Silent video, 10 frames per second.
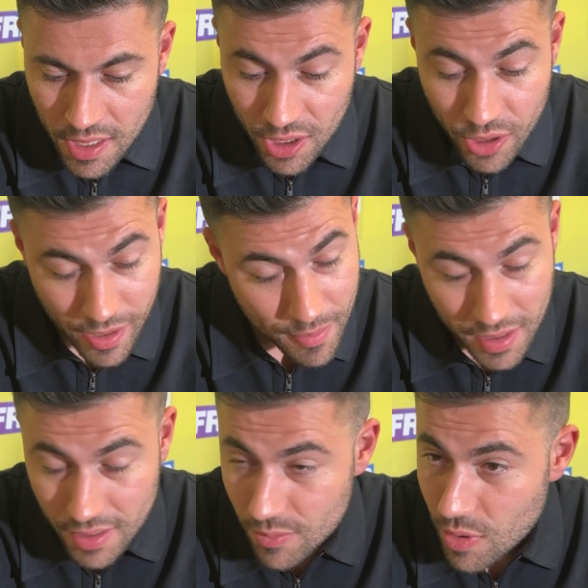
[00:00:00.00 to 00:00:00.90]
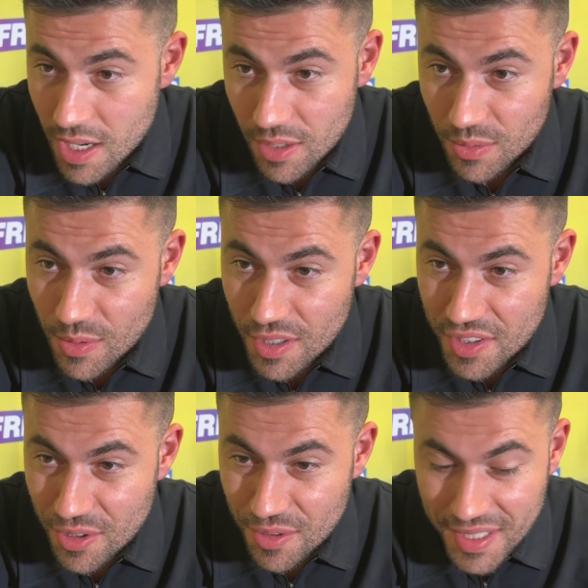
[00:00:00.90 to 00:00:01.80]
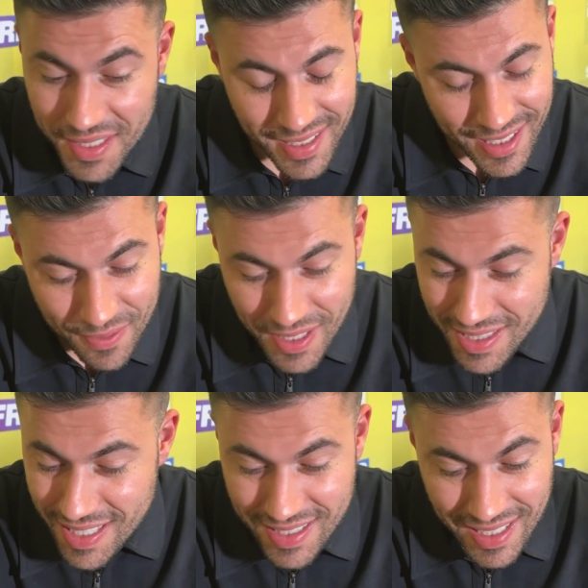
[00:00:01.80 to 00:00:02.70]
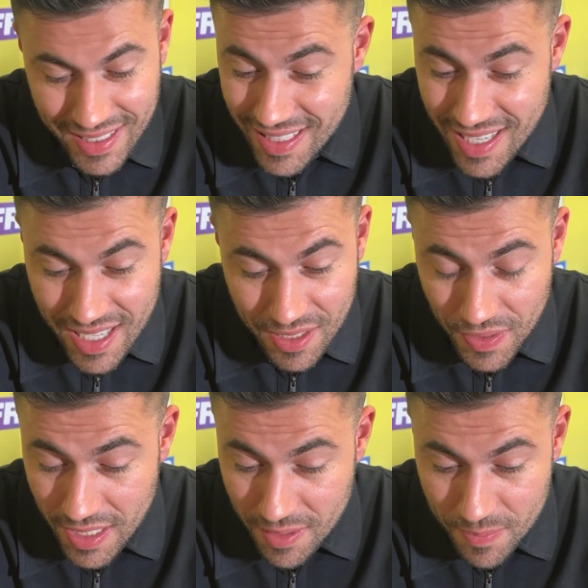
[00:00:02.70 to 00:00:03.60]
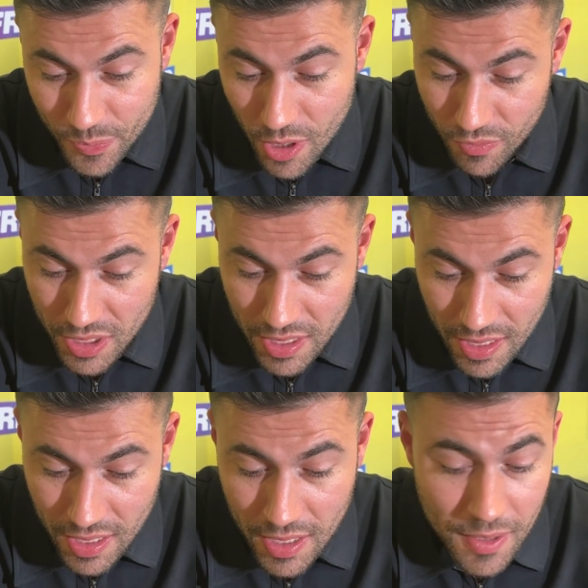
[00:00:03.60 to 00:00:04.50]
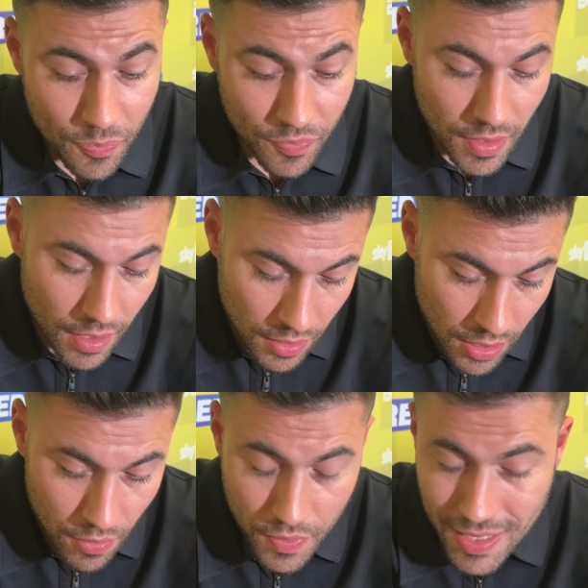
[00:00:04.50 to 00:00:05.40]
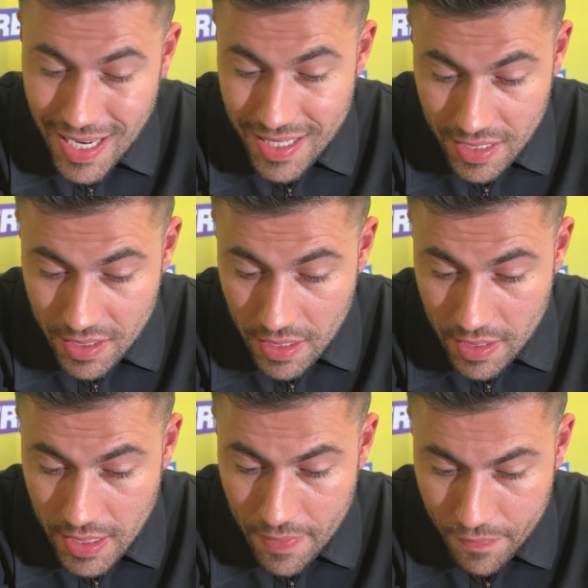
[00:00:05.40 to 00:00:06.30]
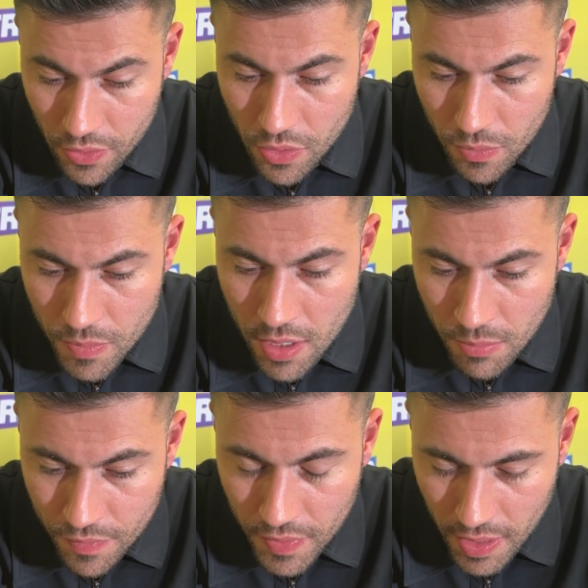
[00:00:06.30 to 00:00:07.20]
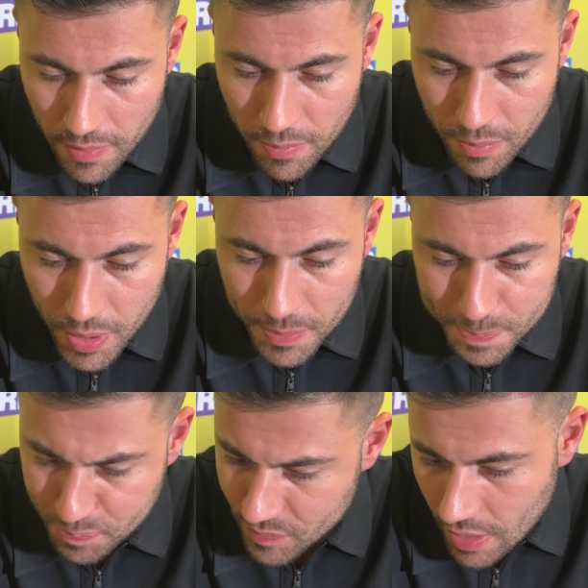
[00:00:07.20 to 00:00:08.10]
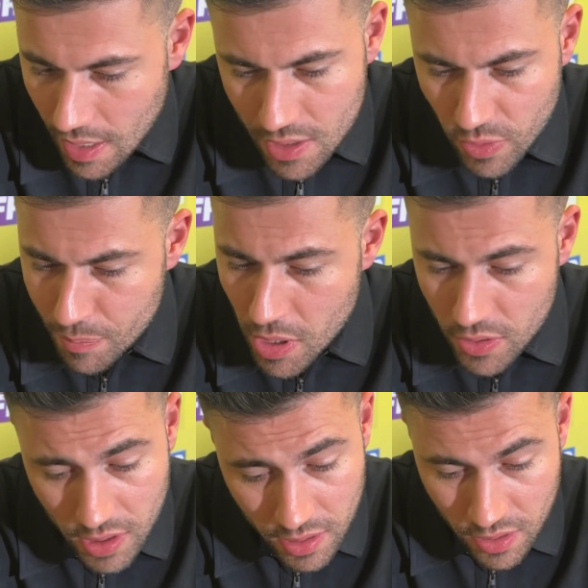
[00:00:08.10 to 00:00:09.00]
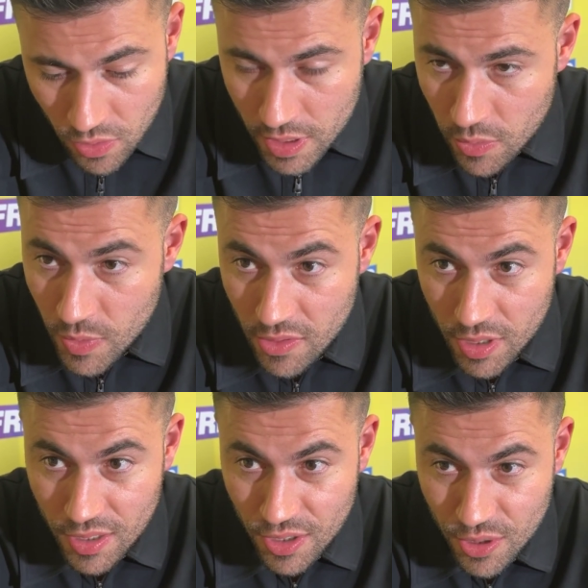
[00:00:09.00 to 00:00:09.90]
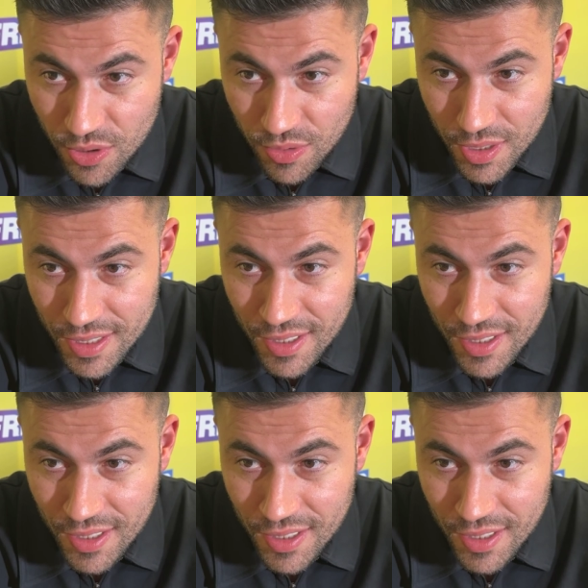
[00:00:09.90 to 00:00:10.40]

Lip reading: Lewie Edmondson, wow, what a story! Fantastic, delighted for him. Obviously, for Dan, it's a difficult moment for him. But as with boxing, there's always a winner and a loser, and